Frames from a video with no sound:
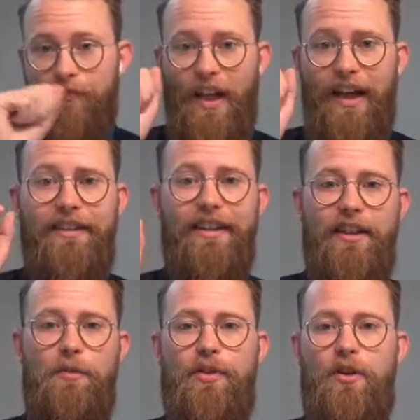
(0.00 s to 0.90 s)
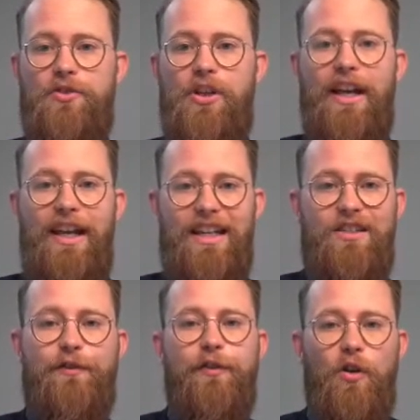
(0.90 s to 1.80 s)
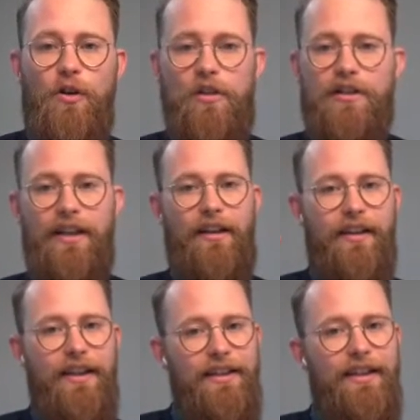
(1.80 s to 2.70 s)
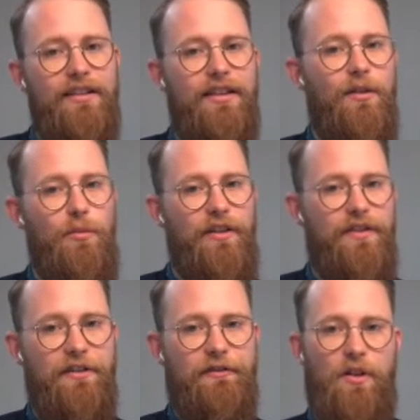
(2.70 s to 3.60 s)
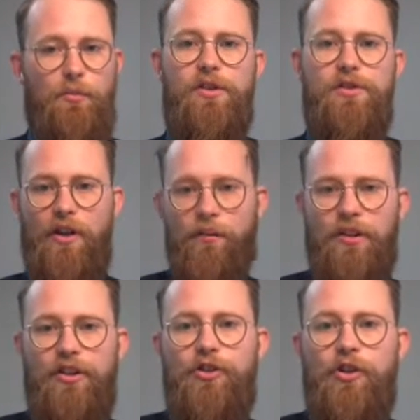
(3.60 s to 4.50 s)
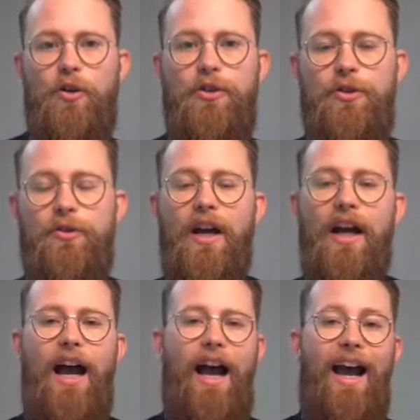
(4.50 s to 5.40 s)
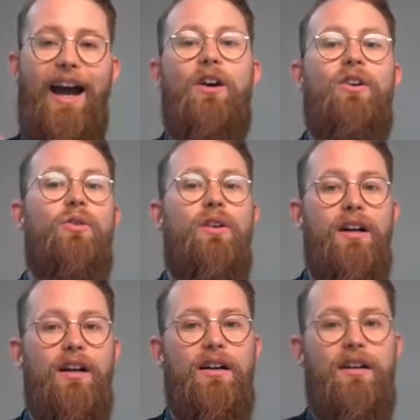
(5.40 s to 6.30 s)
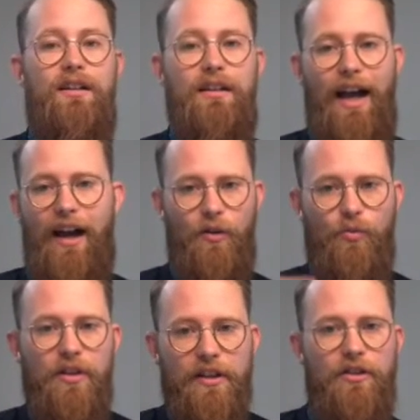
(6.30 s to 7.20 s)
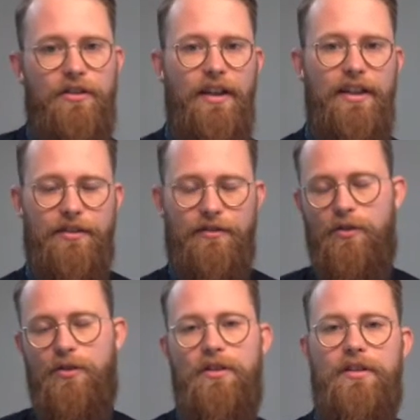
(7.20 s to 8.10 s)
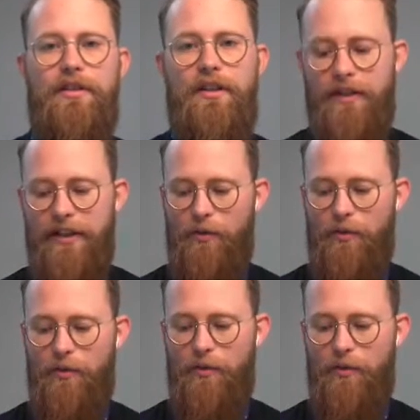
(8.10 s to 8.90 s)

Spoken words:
I think the approach is flawed, and I think it needs a little bit of a different approach. So I'm going to show you what it looks like to record a video with